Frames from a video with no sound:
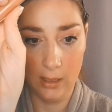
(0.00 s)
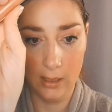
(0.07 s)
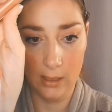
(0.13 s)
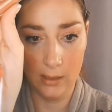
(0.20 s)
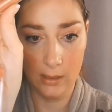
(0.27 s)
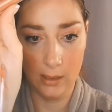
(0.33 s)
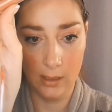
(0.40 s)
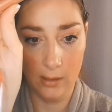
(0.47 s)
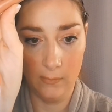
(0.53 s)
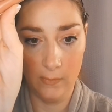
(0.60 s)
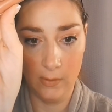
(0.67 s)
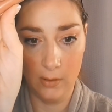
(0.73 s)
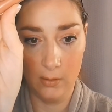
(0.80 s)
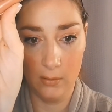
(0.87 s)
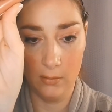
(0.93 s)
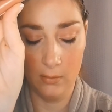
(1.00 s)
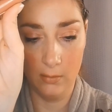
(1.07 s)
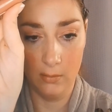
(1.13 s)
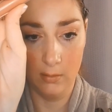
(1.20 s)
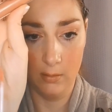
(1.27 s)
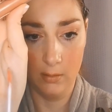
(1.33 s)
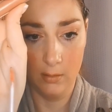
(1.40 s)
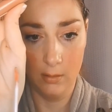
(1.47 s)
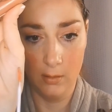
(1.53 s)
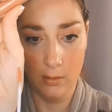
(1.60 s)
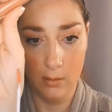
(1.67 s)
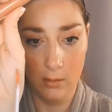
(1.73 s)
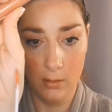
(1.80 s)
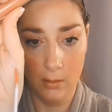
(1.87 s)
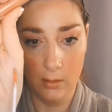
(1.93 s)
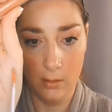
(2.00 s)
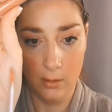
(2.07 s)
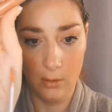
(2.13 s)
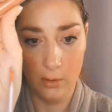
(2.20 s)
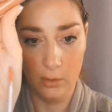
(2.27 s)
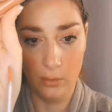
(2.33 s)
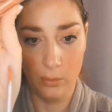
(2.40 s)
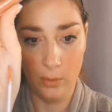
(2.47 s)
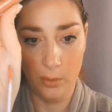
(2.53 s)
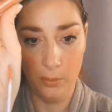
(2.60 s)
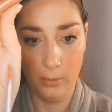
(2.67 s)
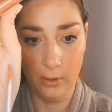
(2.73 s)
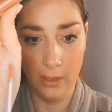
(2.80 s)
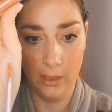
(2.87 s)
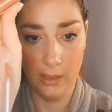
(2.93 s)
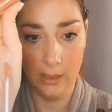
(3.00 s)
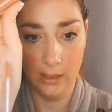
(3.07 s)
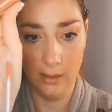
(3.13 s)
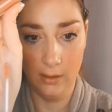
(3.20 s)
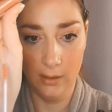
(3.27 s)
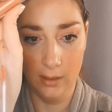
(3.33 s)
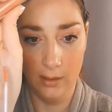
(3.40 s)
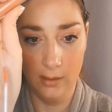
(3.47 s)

It has kind of a little swoop right there.